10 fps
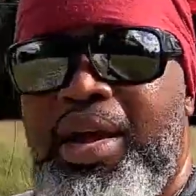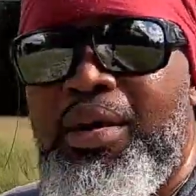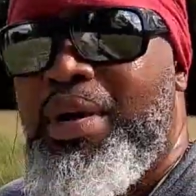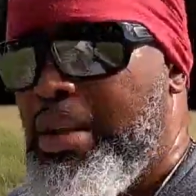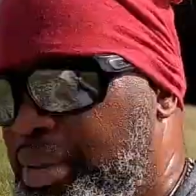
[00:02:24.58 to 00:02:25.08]

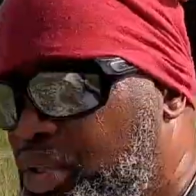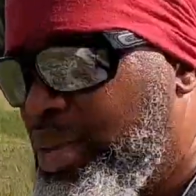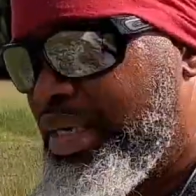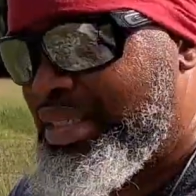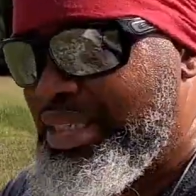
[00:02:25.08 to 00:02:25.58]
right? But do
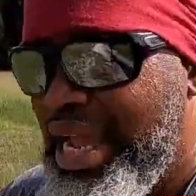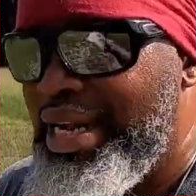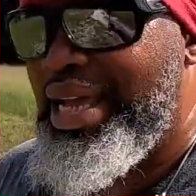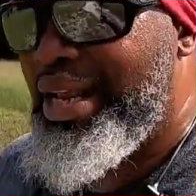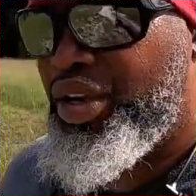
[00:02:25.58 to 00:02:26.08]

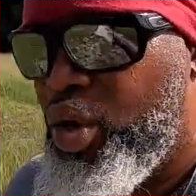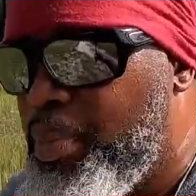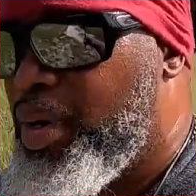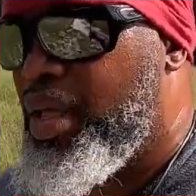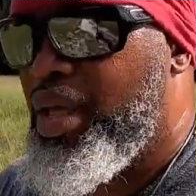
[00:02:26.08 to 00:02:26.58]
understand that
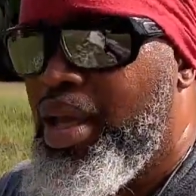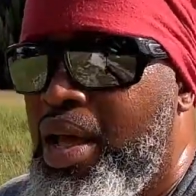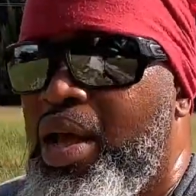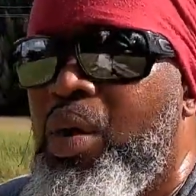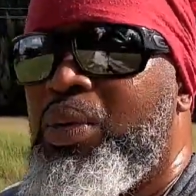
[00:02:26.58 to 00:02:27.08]
Cuba
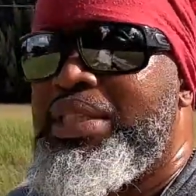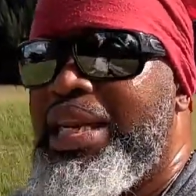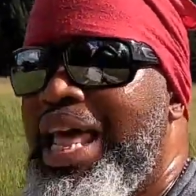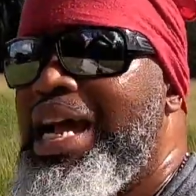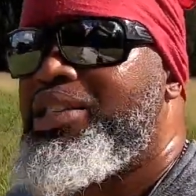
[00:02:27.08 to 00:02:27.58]
was the
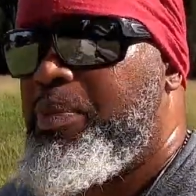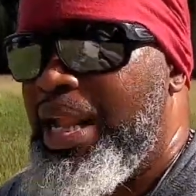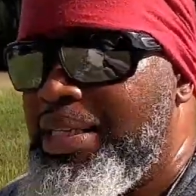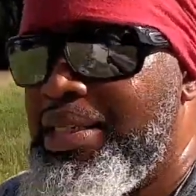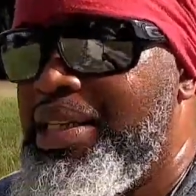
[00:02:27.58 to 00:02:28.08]
last
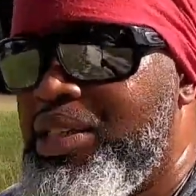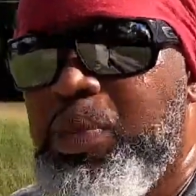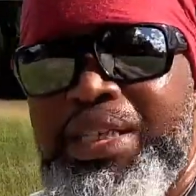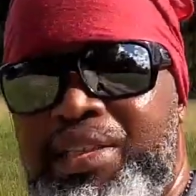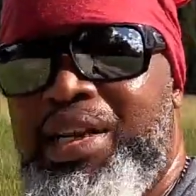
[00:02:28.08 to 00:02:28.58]
place in this
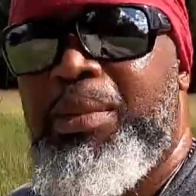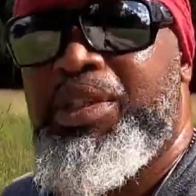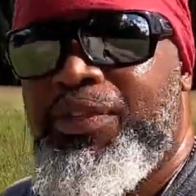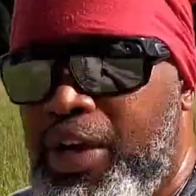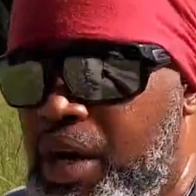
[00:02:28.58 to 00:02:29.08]
Western
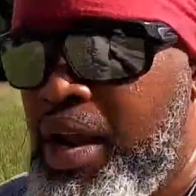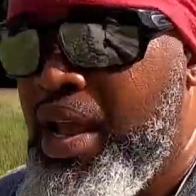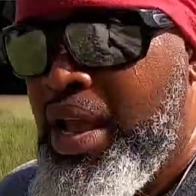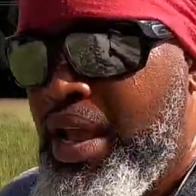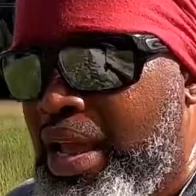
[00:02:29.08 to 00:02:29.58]
Hemisphere
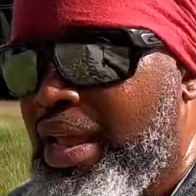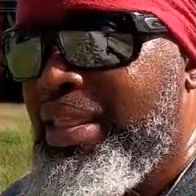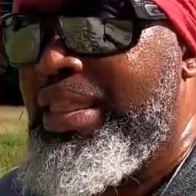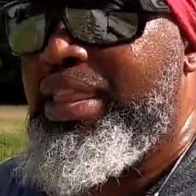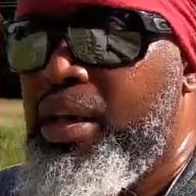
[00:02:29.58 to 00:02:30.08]

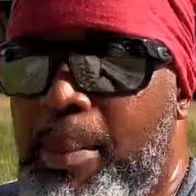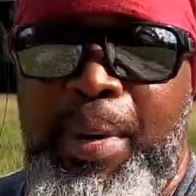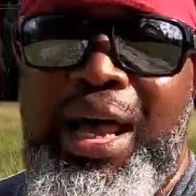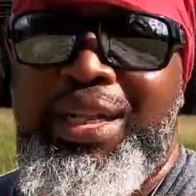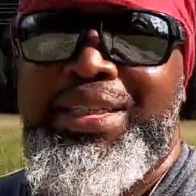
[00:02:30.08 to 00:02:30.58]
to
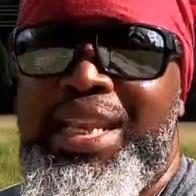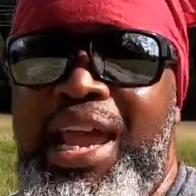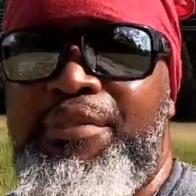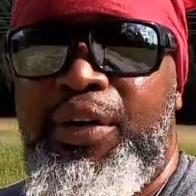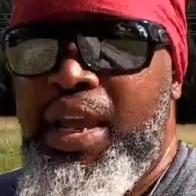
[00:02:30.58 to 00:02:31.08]
abolish
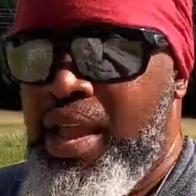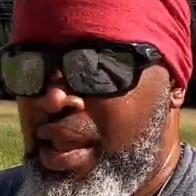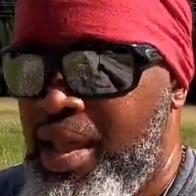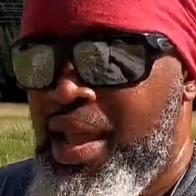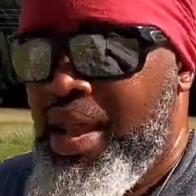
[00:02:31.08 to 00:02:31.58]
slavery.
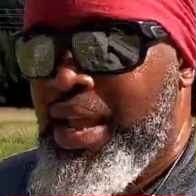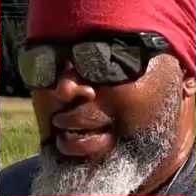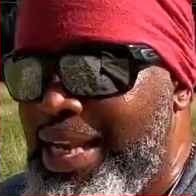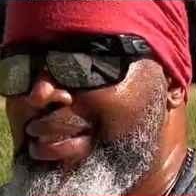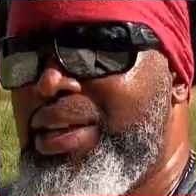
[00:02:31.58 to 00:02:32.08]

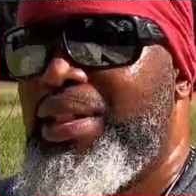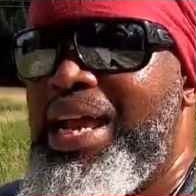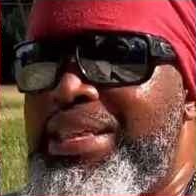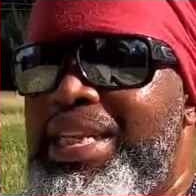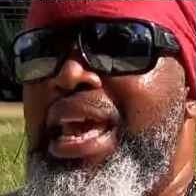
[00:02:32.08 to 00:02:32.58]
They still had
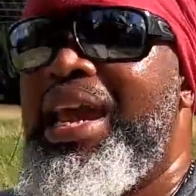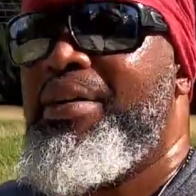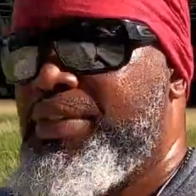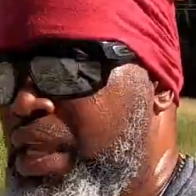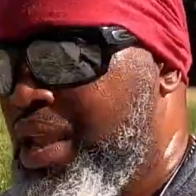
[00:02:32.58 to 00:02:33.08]

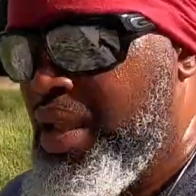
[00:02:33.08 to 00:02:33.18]
slaves,